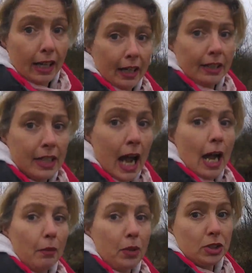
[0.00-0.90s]
and
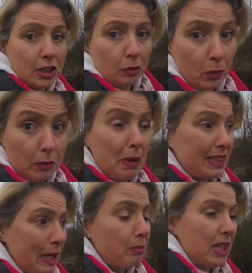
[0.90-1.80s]
I was with my
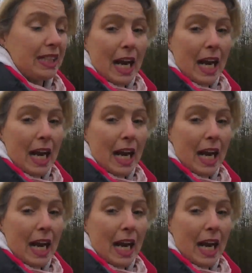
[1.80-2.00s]
stepdad